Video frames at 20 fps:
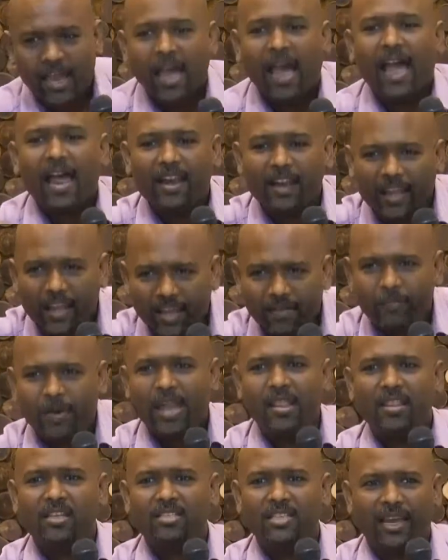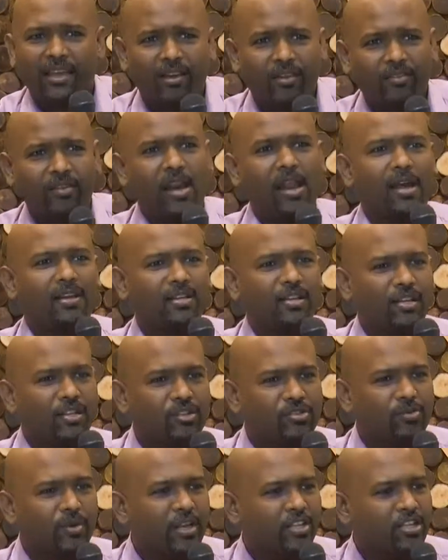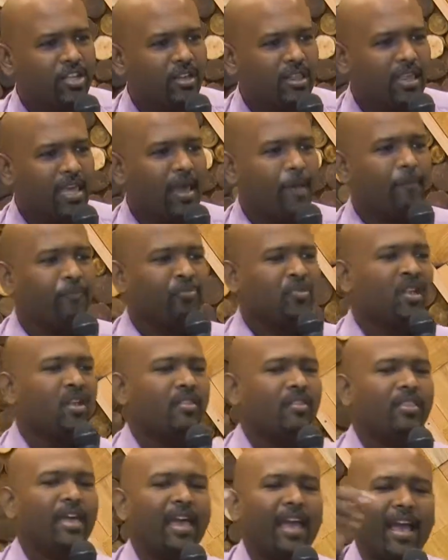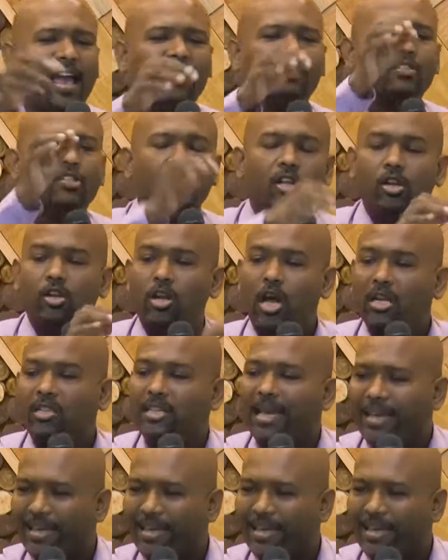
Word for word: and when the second letter is reaching them, they have still not